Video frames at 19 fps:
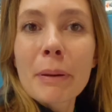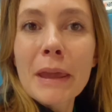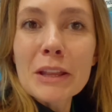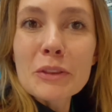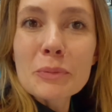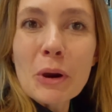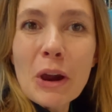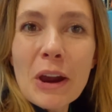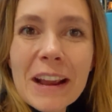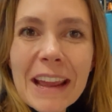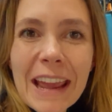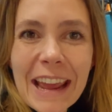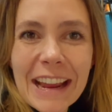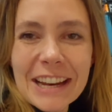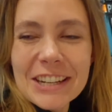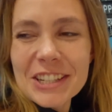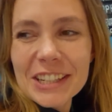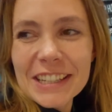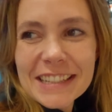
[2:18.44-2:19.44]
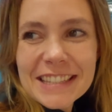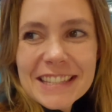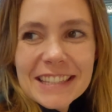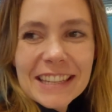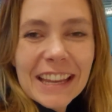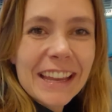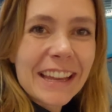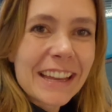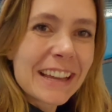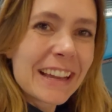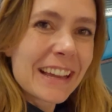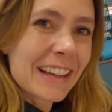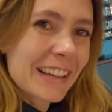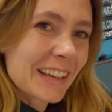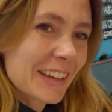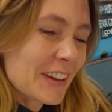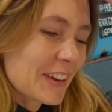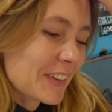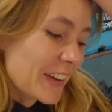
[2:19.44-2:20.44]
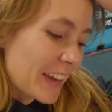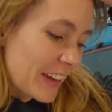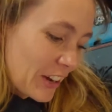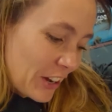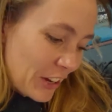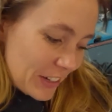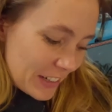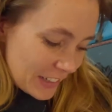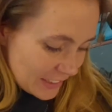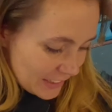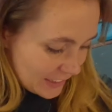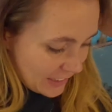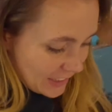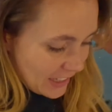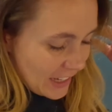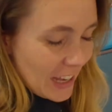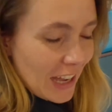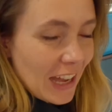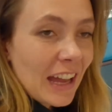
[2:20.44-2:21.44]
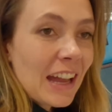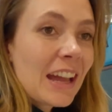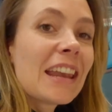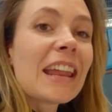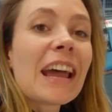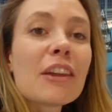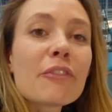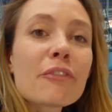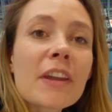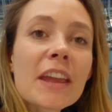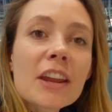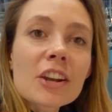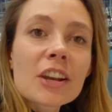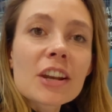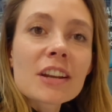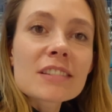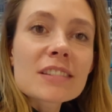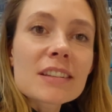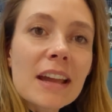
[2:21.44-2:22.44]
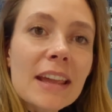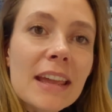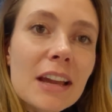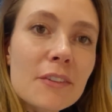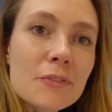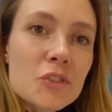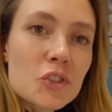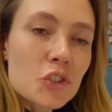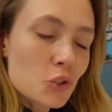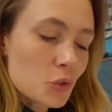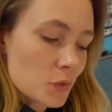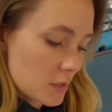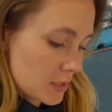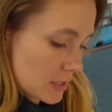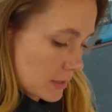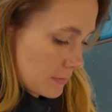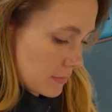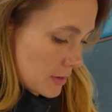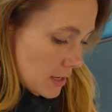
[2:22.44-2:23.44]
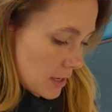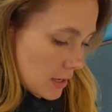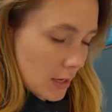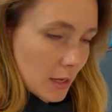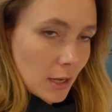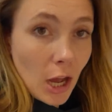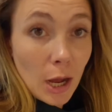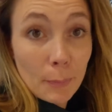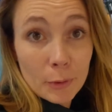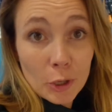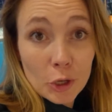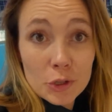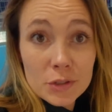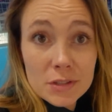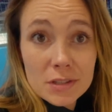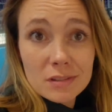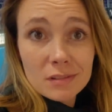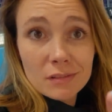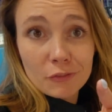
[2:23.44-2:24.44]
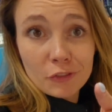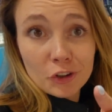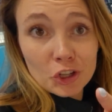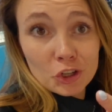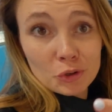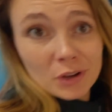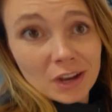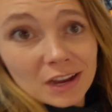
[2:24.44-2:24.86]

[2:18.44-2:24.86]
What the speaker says: Pit walk actions going on. And I figured I have to do some uploads for you